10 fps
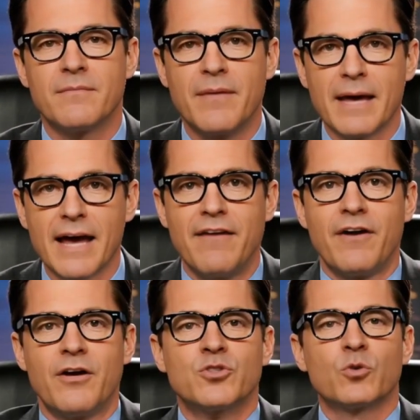They may
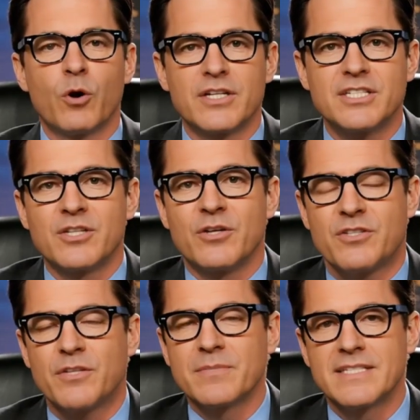vote for what is good
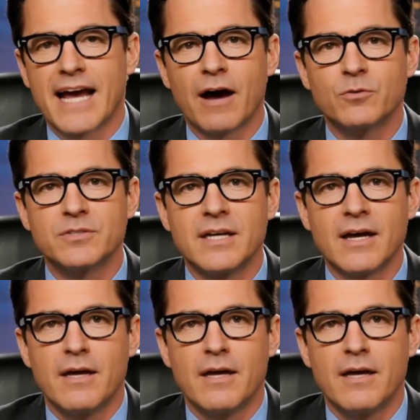for themselves,